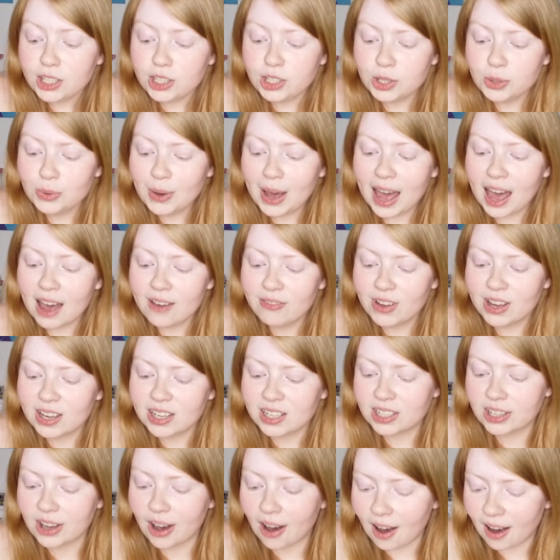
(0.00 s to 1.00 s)
You have
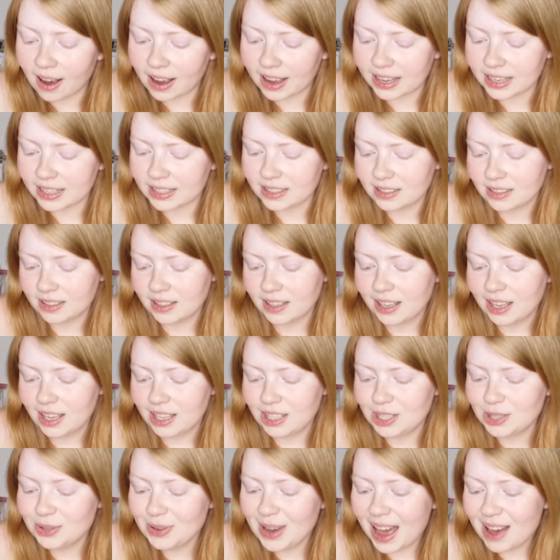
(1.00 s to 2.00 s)
a God.
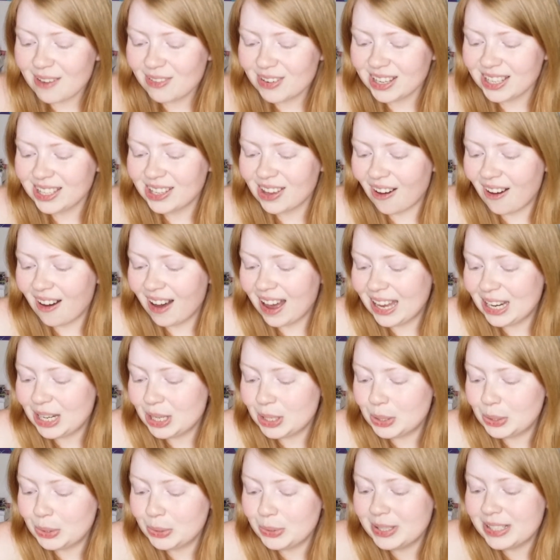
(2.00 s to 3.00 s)
You have a God
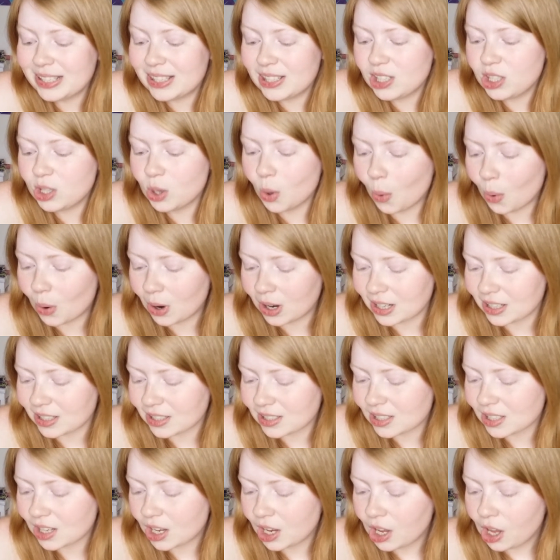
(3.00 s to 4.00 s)
who is
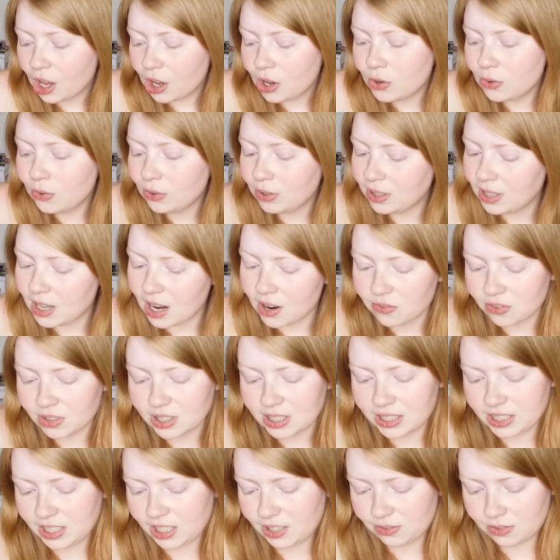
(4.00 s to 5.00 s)
yours, who
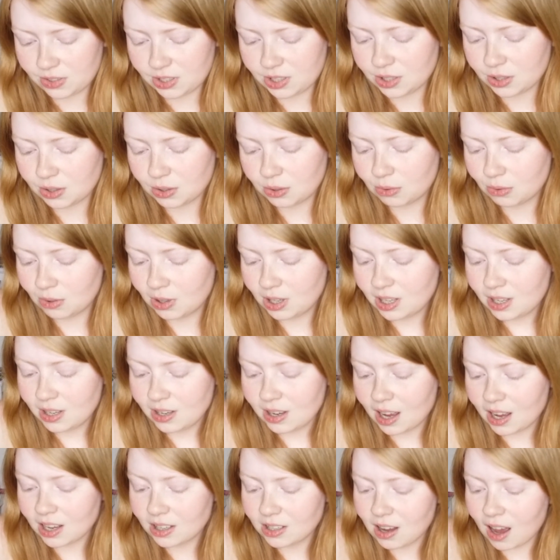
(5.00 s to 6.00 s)
never leaves you.
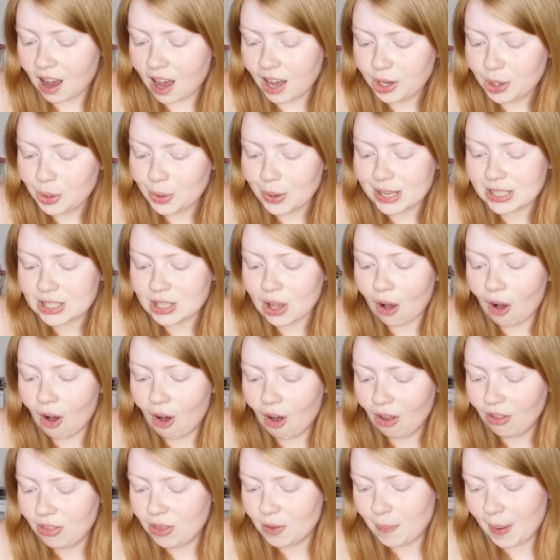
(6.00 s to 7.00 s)
A God who has
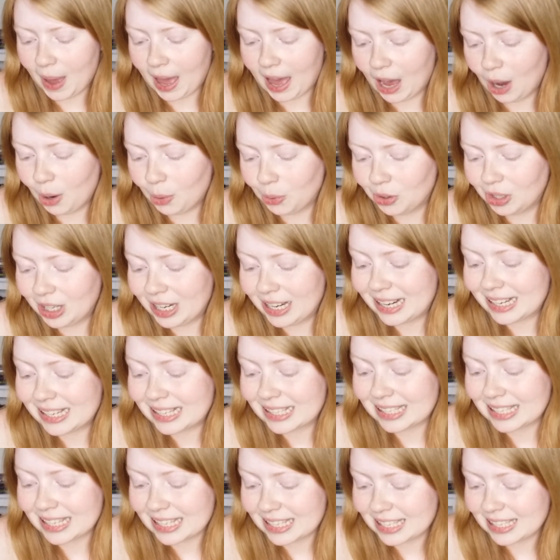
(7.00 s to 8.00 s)
all the power and
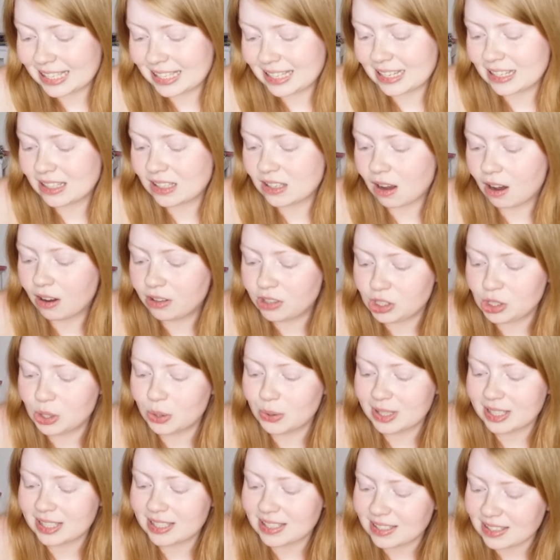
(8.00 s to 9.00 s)
existence on
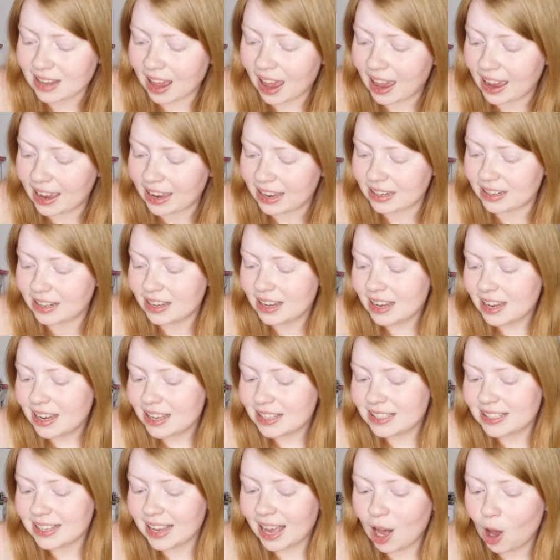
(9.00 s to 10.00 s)
your side
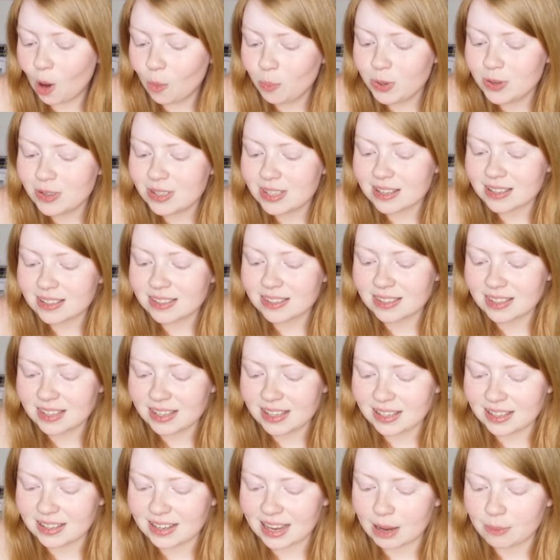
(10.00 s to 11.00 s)
to help you
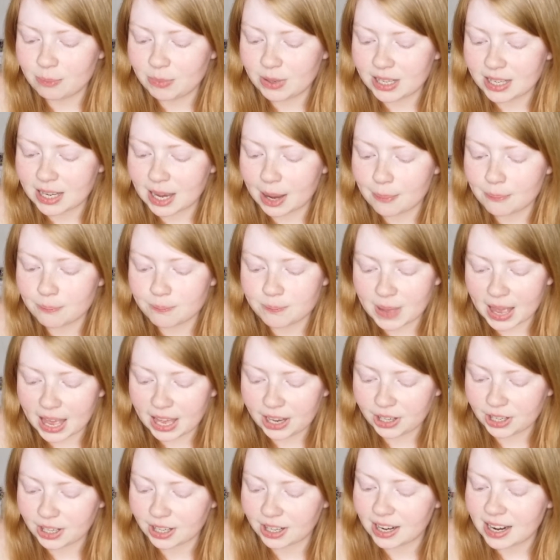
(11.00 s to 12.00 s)
succeed and become
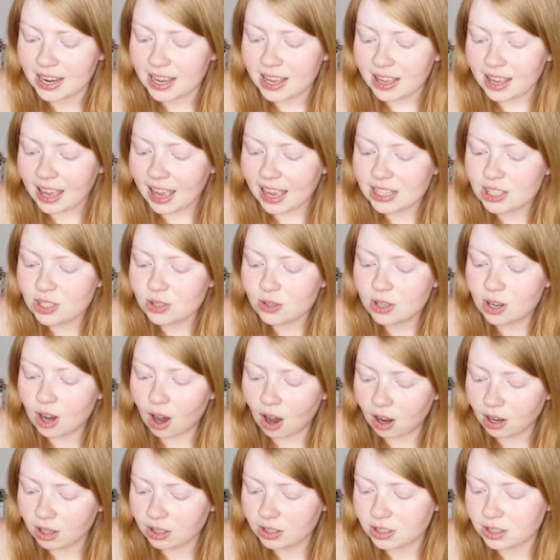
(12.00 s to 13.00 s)
better and to
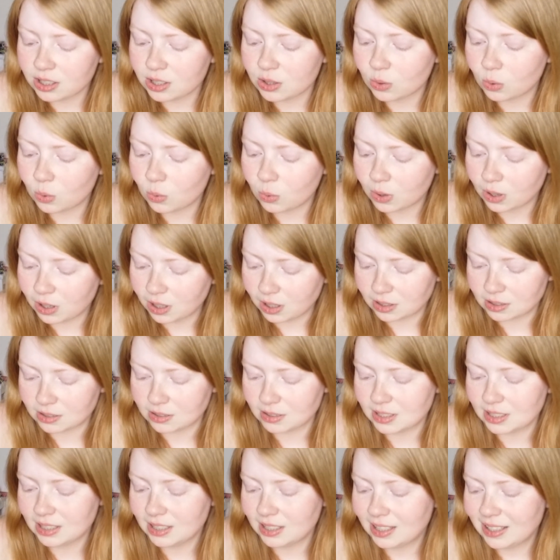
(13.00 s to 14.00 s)
conquer the
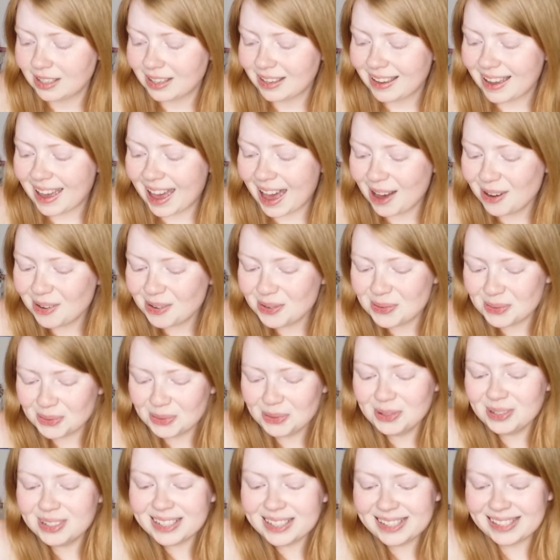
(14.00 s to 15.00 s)
world. How
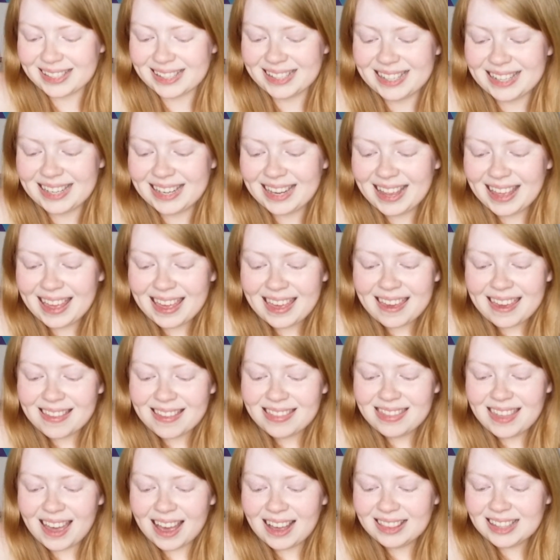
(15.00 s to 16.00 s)
cool is it
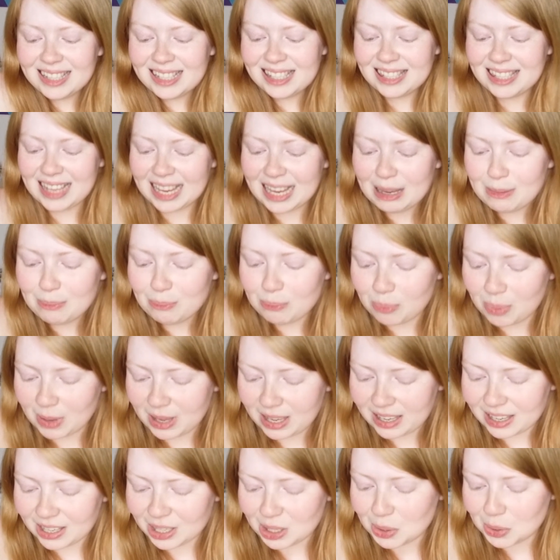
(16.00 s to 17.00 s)
that the same
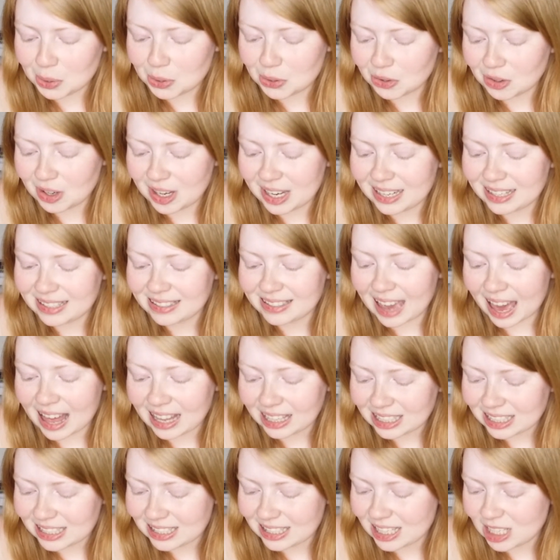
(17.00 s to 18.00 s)
being who created
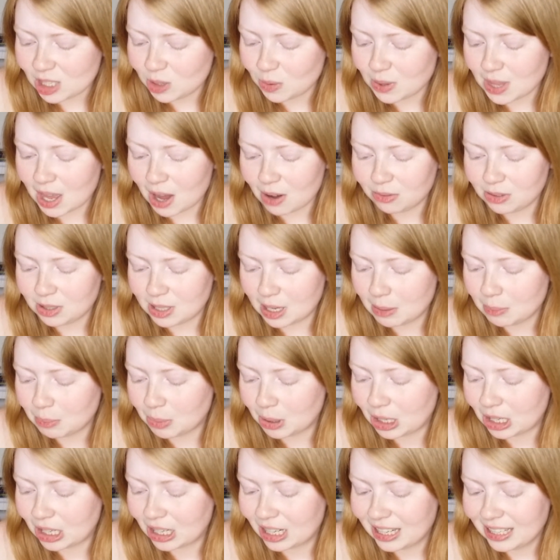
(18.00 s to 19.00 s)
galaxies without
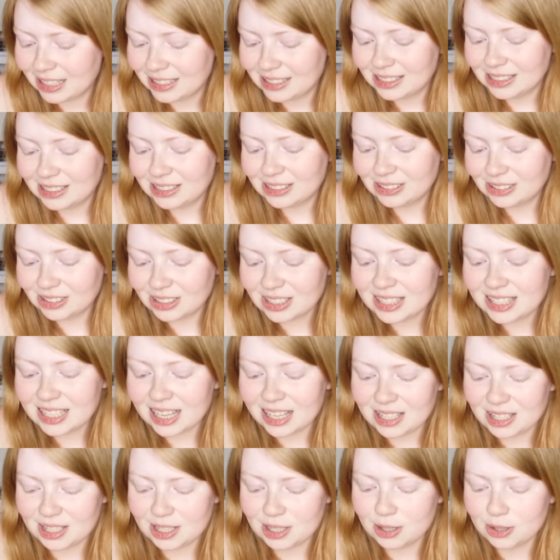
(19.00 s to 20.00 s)
number looked
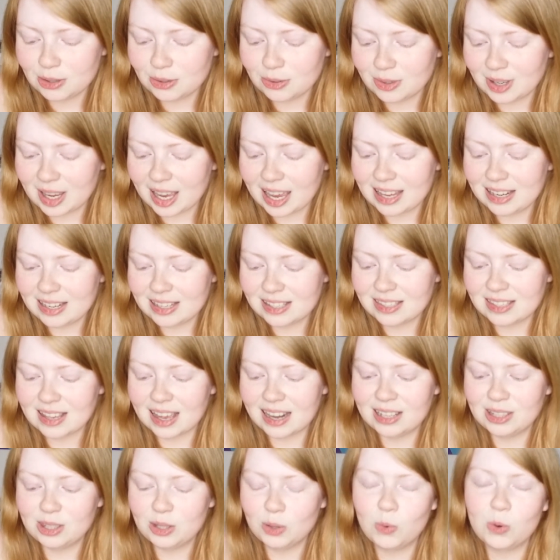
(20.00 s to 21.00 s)
at you and
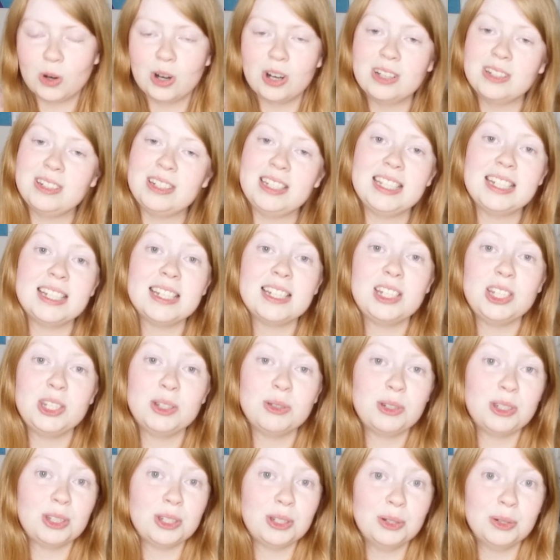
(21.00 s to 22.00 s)
decided the world needed
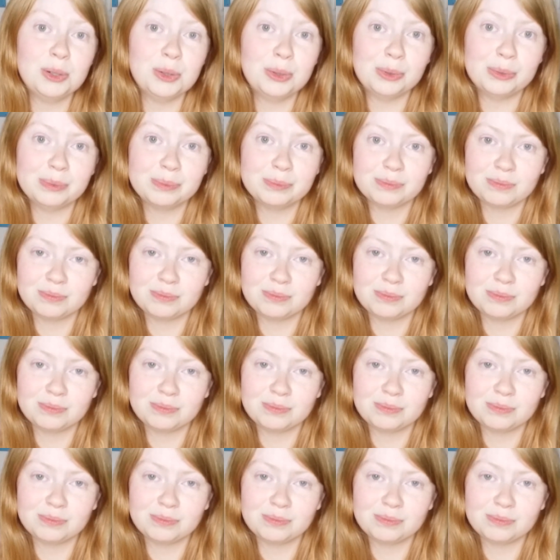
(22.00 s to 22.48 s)
you too?